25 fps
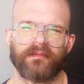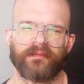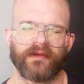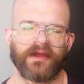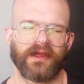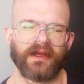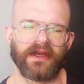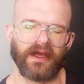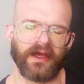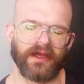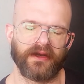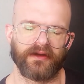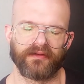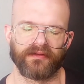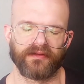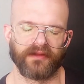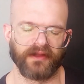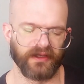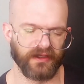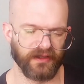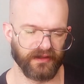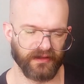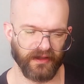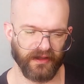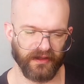and I don't
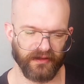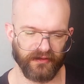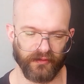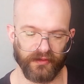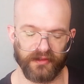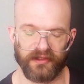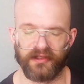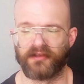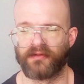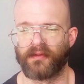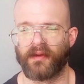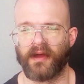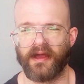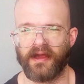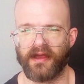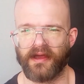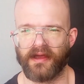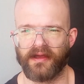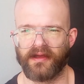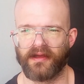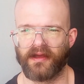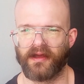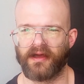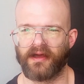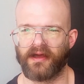think it does, which is why
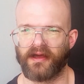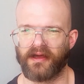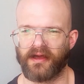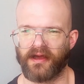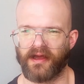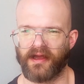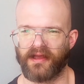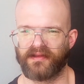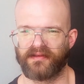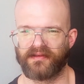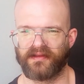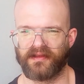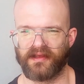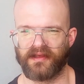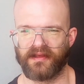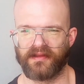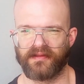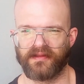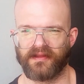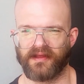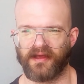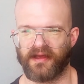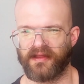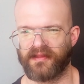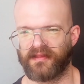I say
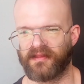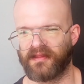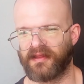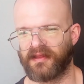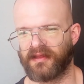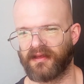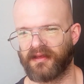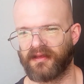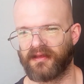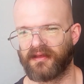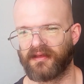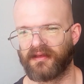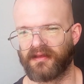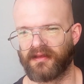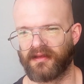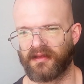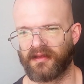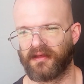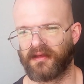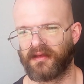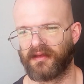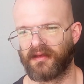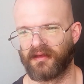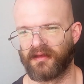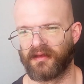that I think
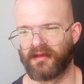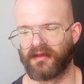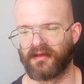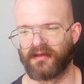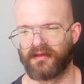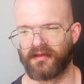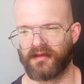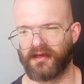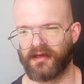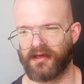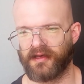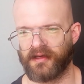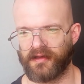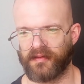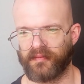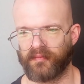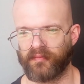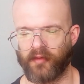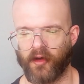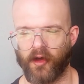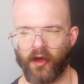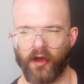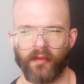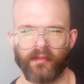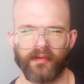
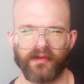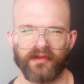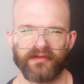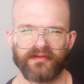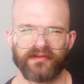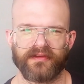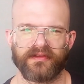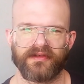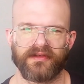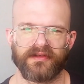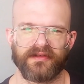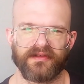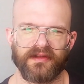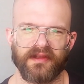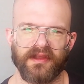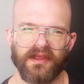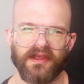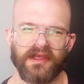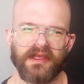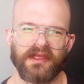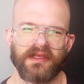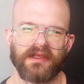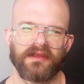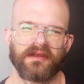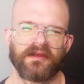balm is just
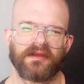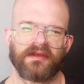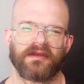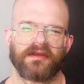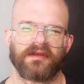a